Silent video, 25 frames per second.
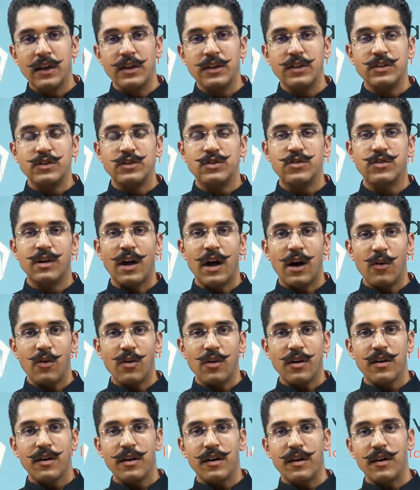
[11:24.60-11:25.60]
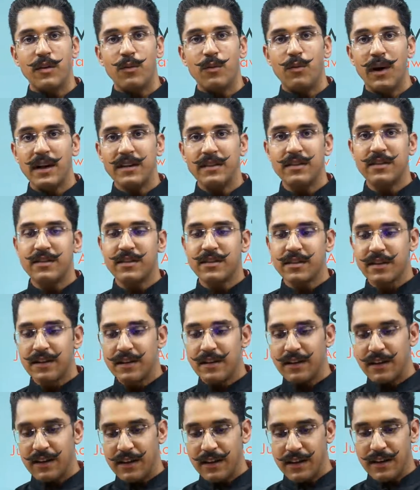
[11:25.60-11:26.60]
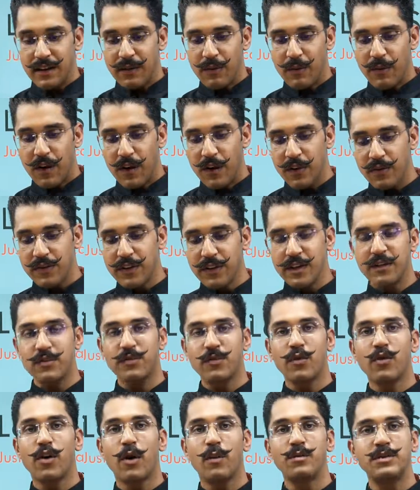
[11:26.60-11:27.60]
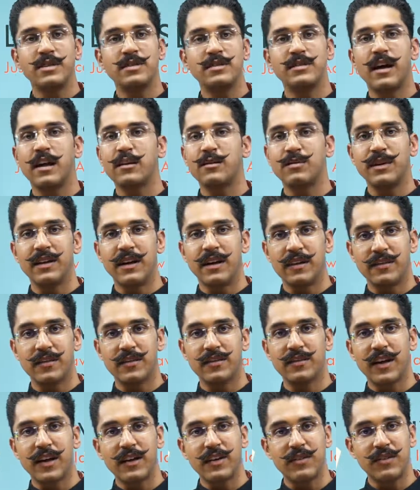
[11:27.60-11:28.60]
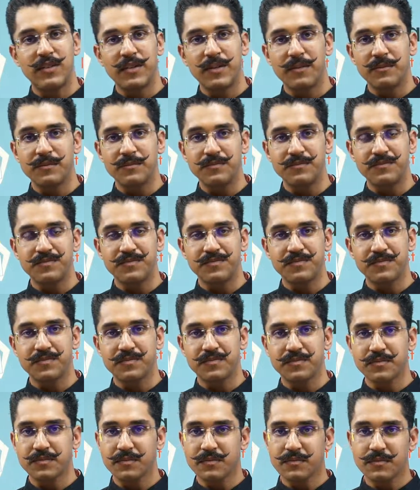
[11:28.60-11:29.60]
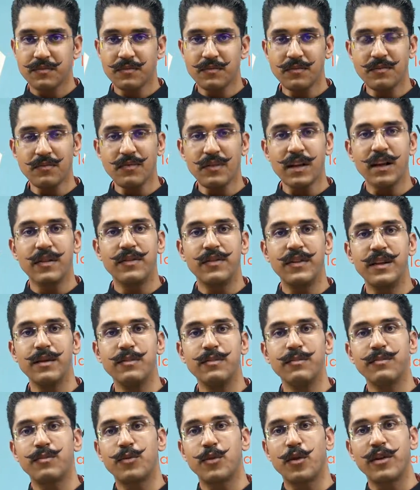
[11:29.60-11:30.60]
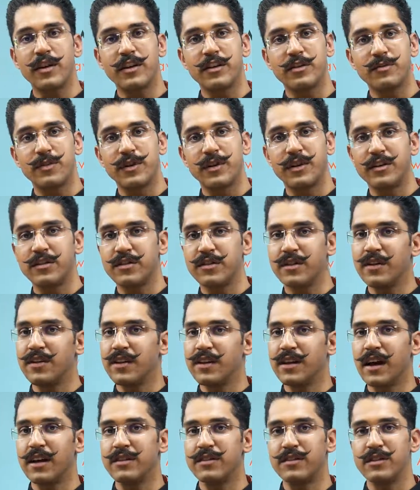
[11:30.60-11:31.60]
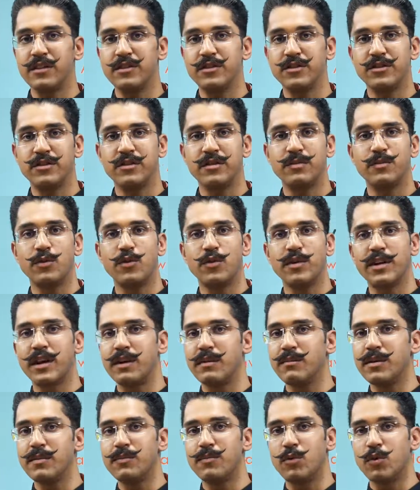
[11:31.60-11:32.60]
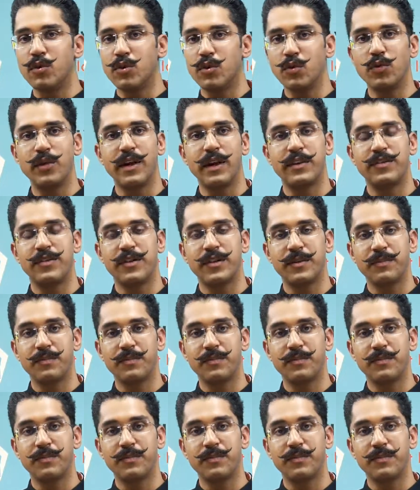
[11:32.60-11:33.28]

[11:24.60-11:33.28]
So now, once one of these four options has been exercised, the protest petition and the cancellation report can be put to rest.